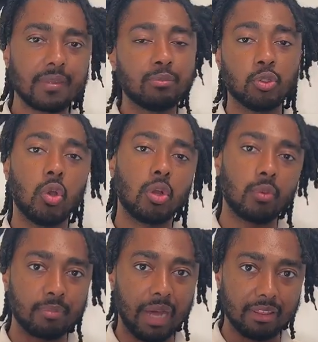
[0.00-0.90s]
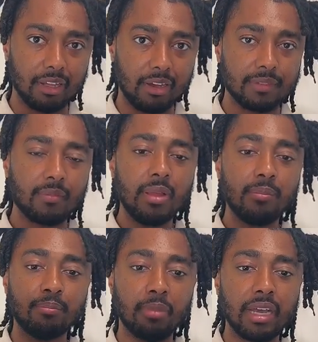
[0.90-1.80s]
I'm doing with Python.
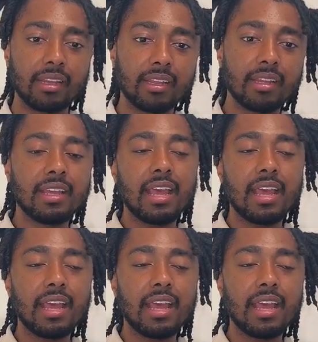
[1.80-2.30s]
But